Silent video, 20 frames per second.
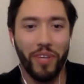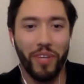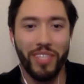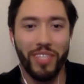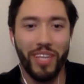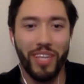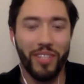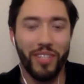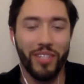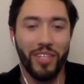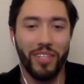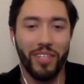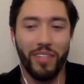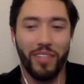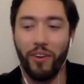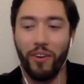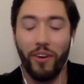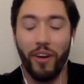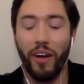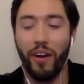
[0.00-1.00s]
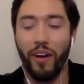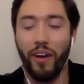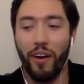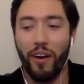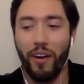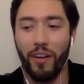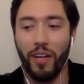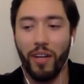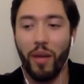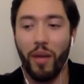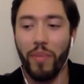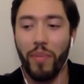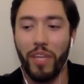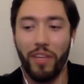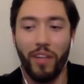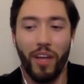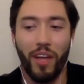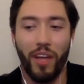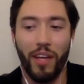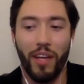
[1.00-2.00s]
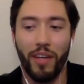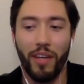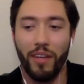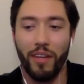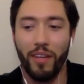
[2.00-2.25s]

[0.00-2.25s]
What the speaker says: extension or our company line.